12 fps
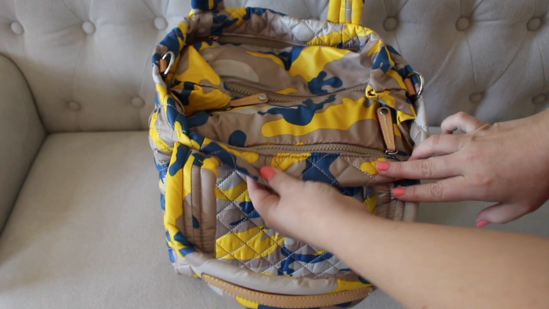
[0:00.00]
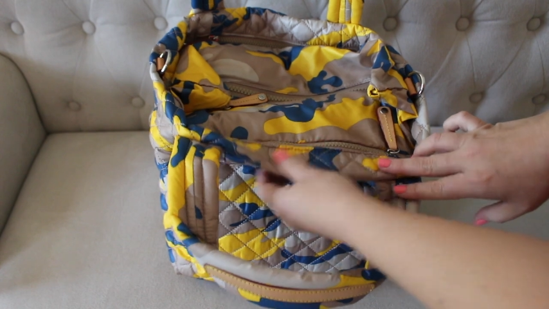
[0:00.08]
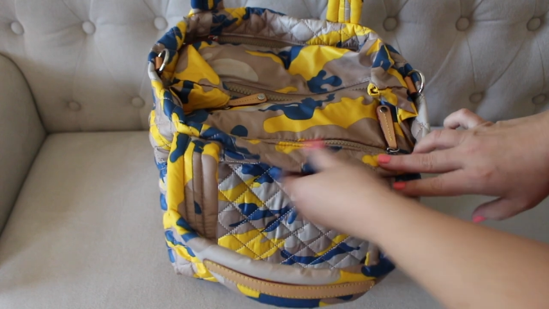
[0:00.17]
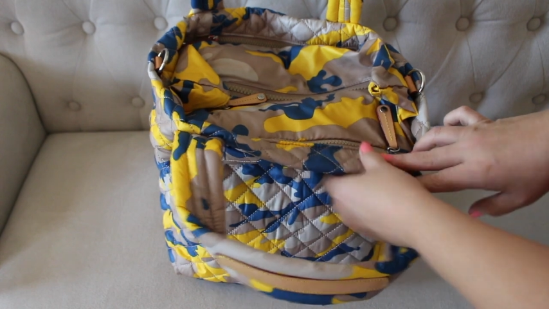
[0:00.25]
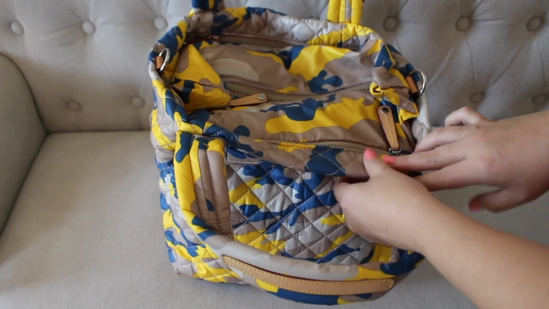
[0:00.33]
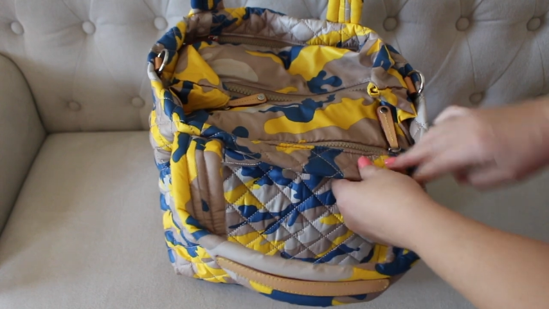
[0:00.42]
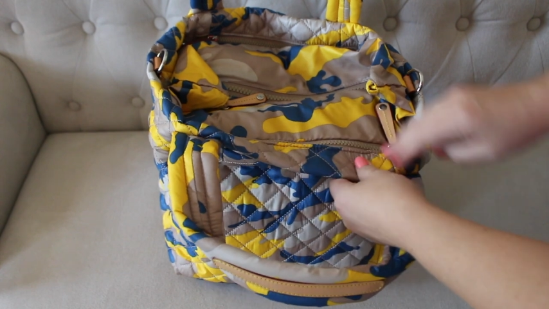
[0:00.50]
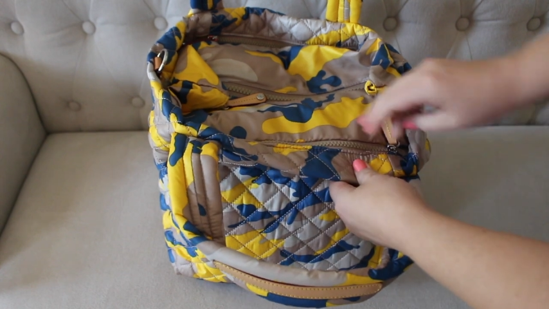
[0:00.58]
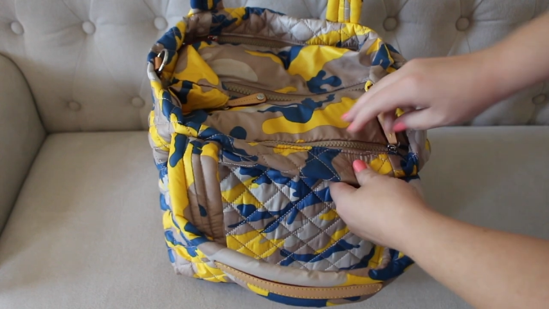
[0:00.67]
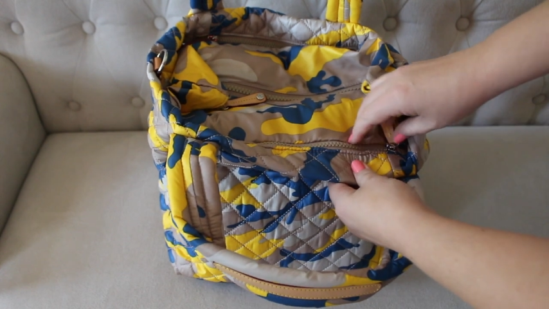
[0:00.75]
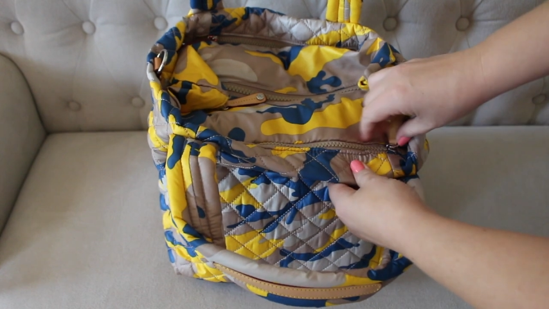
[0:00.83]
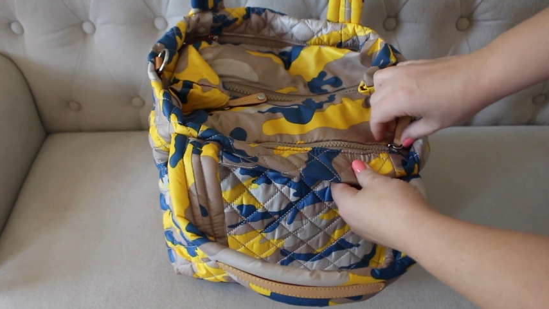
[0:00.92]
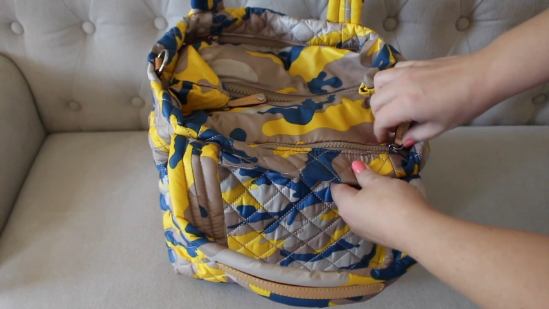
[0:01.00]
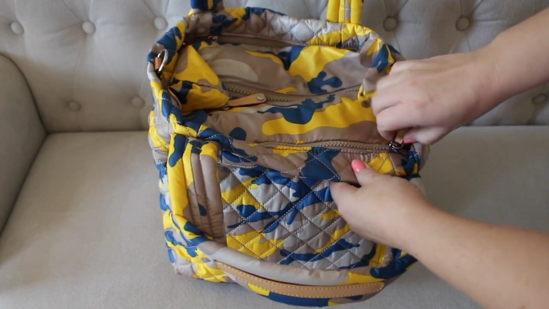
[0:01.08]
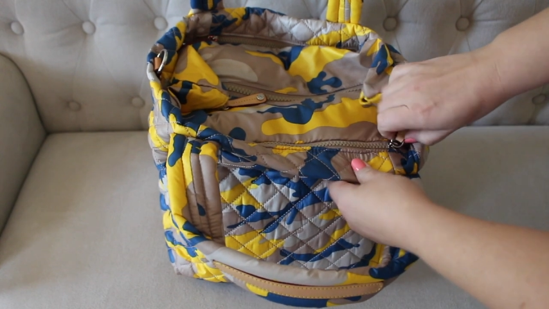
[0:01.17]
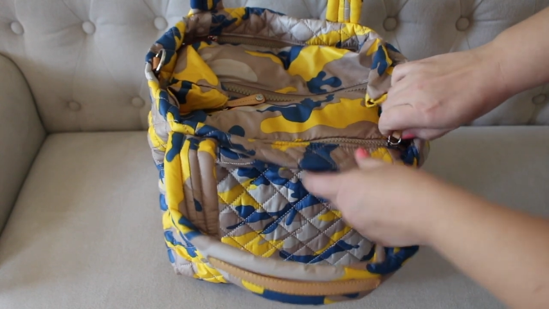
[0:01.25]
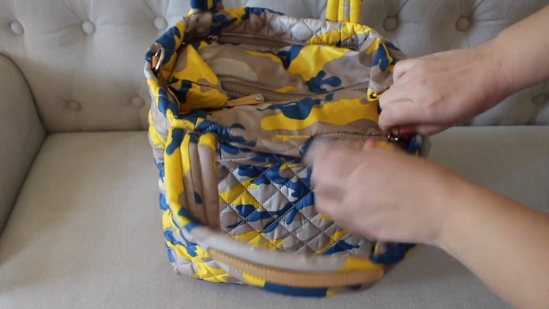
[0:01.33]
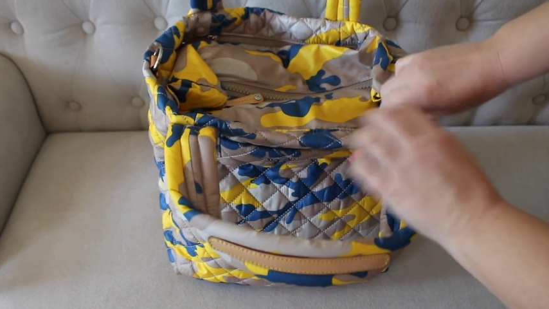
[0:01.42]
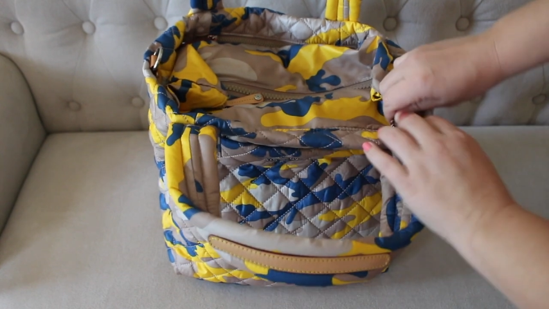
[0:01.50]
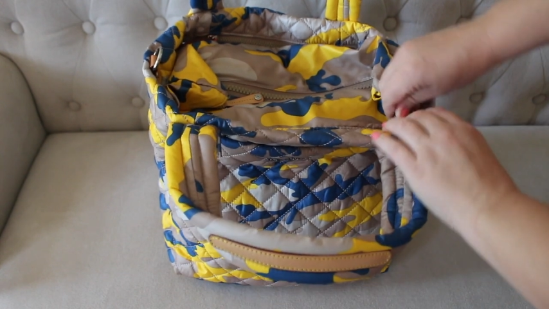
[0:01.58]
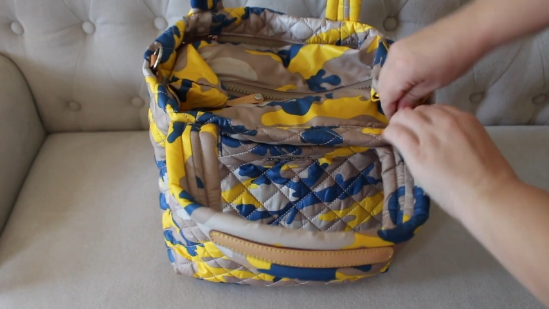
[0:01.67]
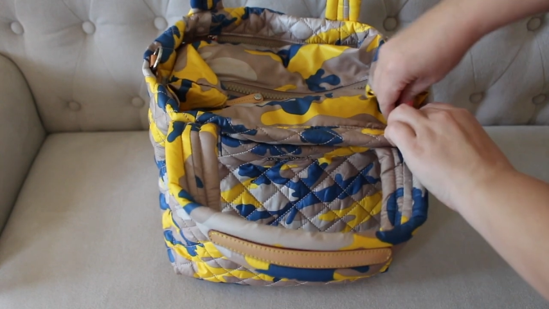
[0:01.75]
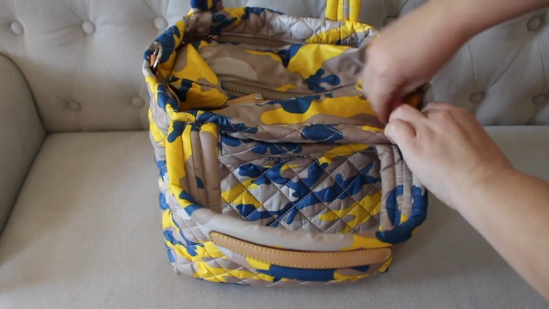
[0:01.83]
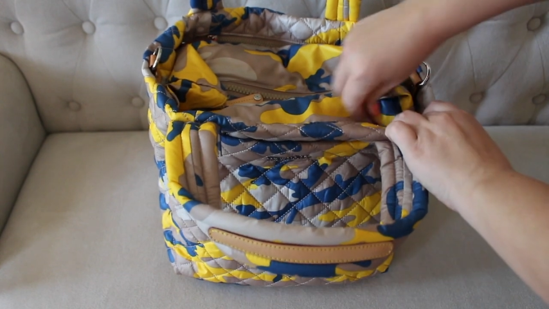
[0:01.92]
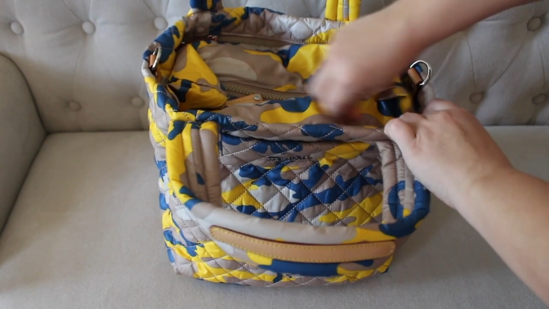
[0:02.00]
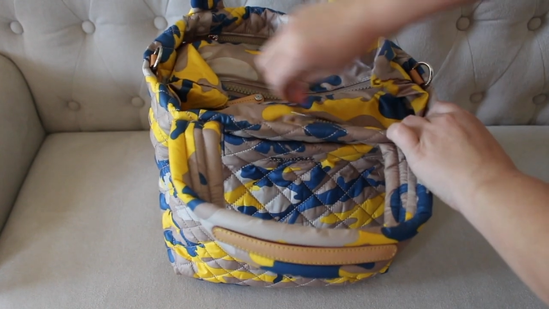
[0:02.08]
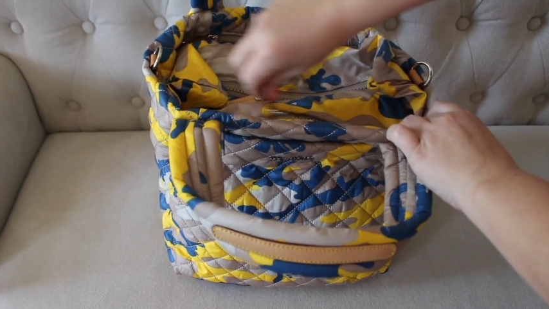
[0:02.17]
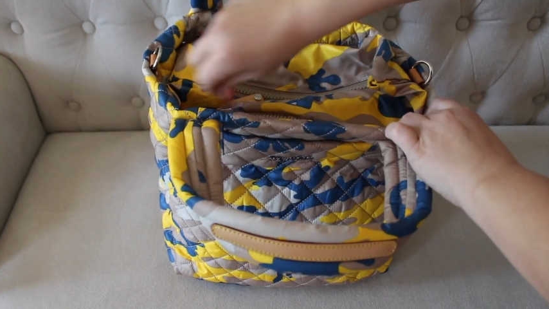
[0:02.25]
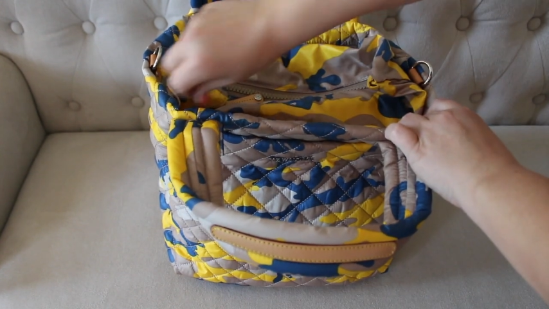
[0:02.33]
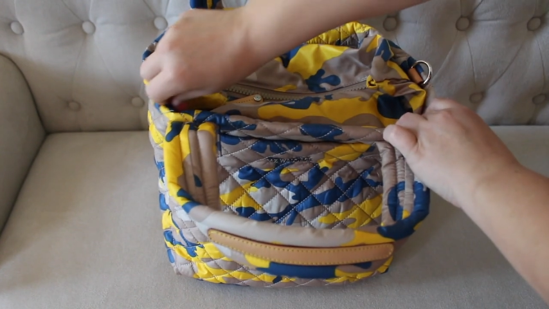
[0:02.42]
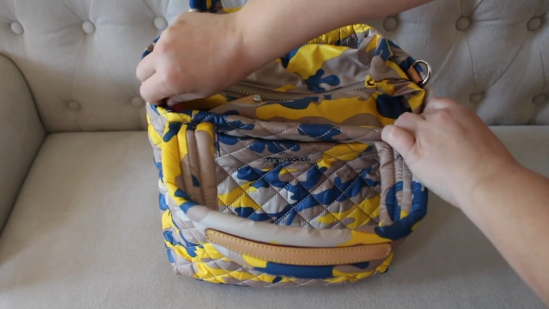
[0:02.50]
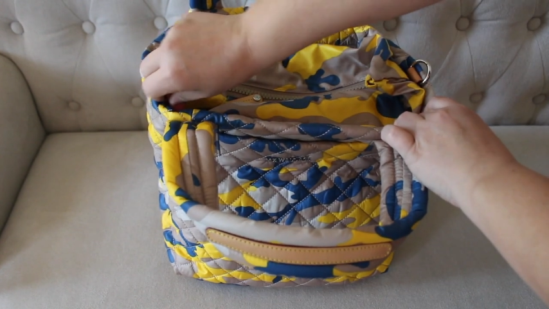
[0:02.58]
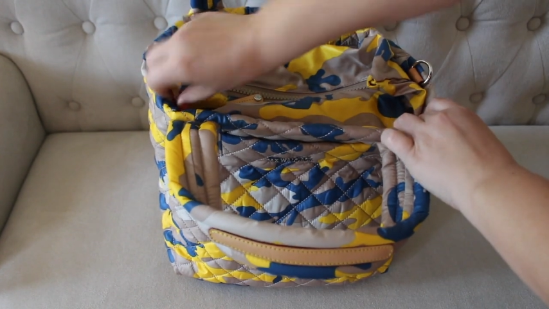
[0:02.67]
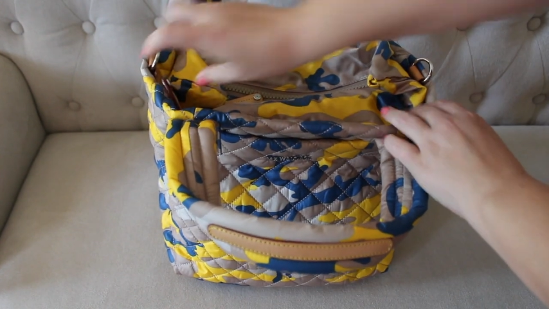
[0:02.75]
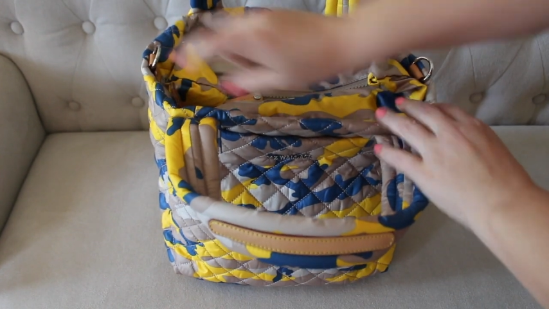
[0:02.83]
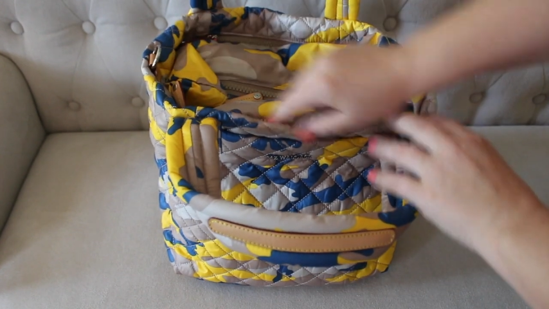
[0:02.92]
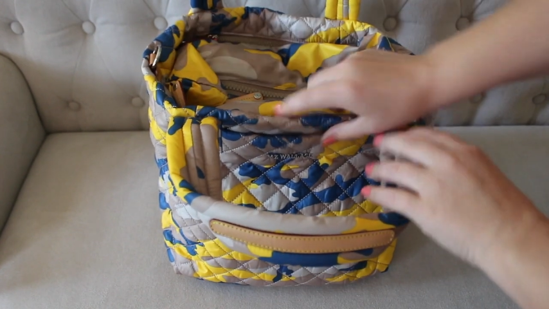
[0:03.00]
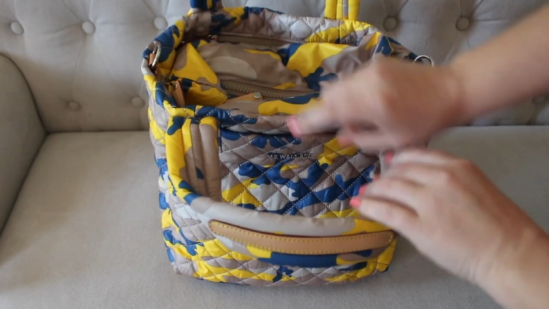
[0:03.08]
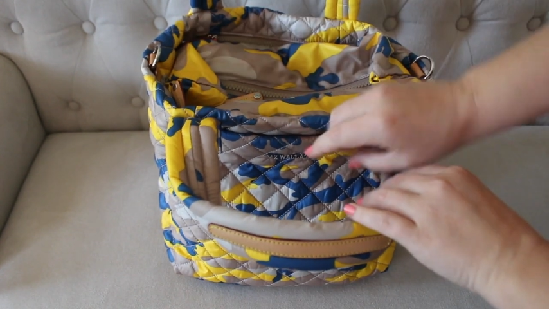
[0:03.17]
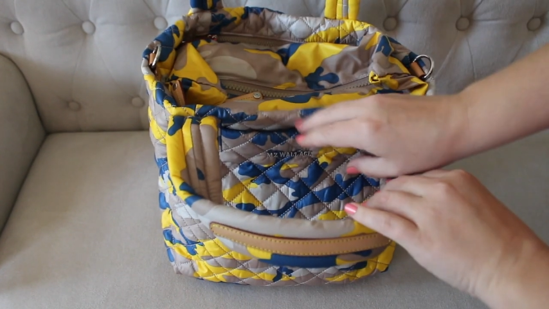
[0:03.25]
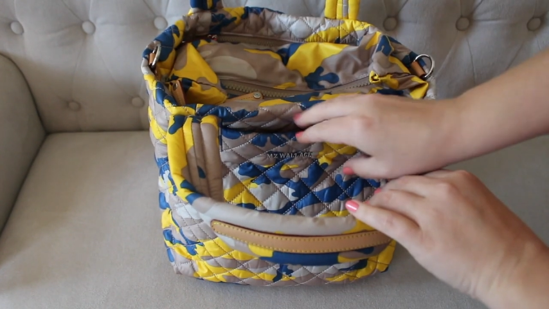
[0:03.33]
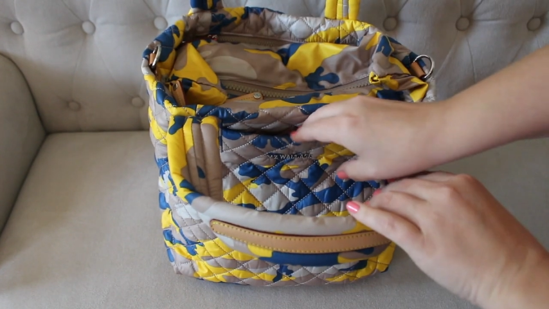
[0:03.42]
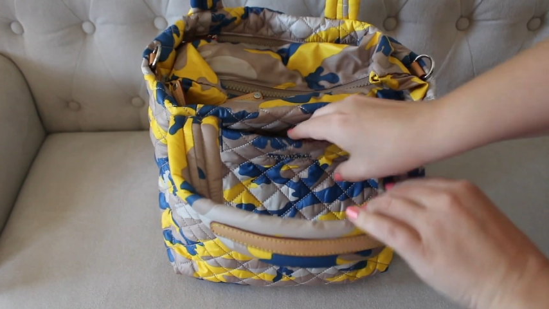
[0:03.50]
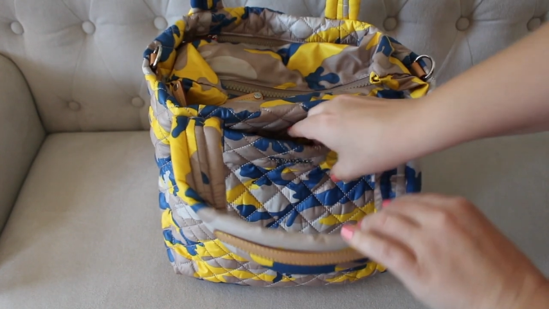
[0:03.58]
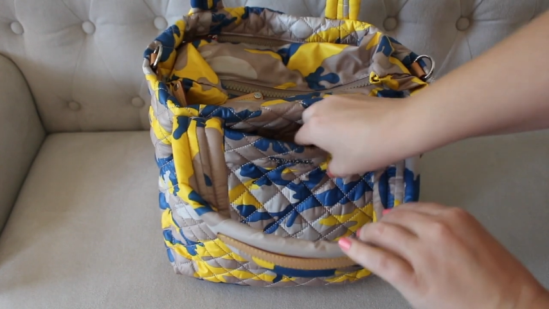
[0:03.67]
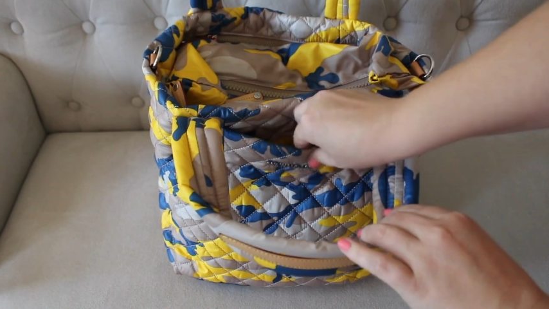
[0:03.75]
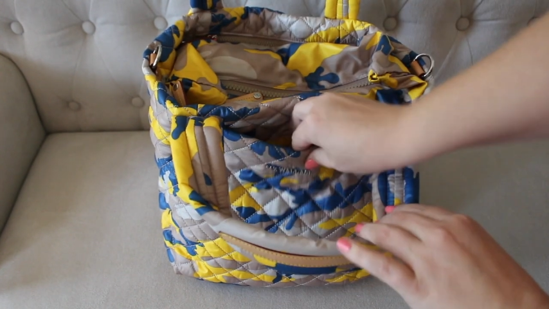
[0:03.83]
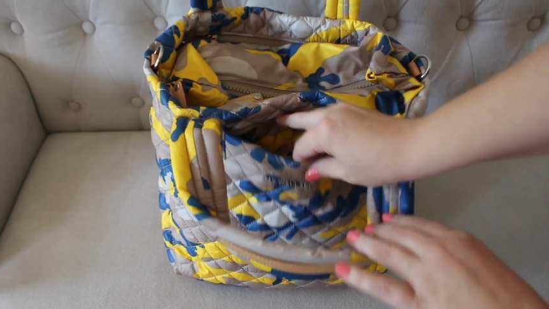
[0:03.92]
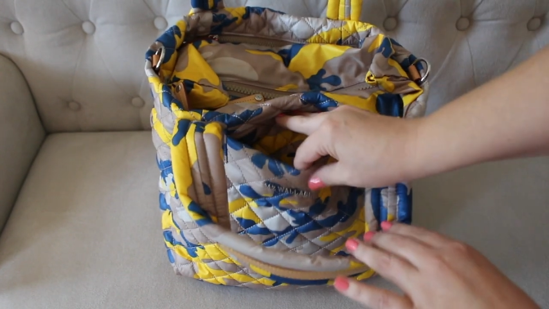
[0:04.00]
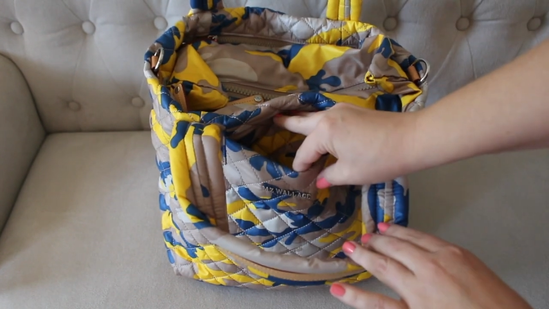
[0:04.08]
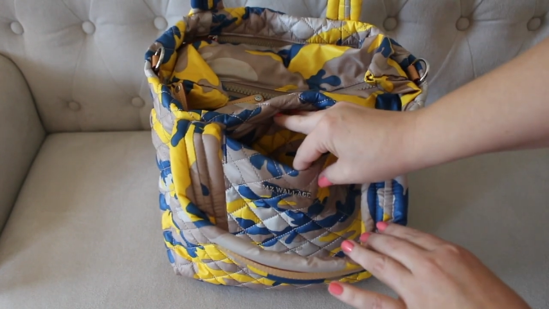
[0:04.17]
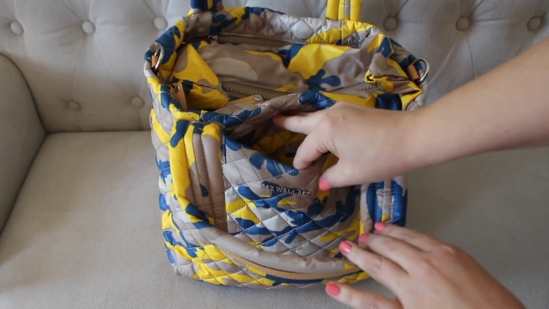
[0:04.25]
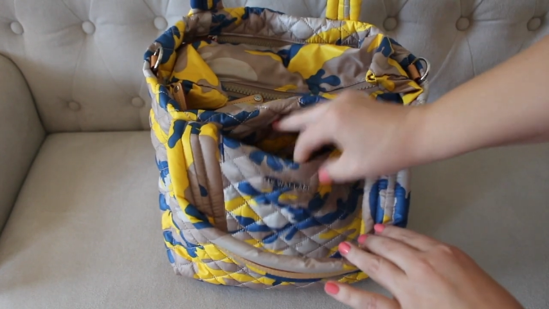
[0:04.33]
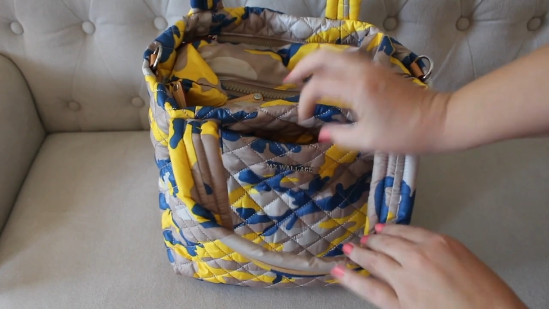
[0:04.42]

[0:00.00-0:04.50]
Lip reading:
[unreadable: no face in view]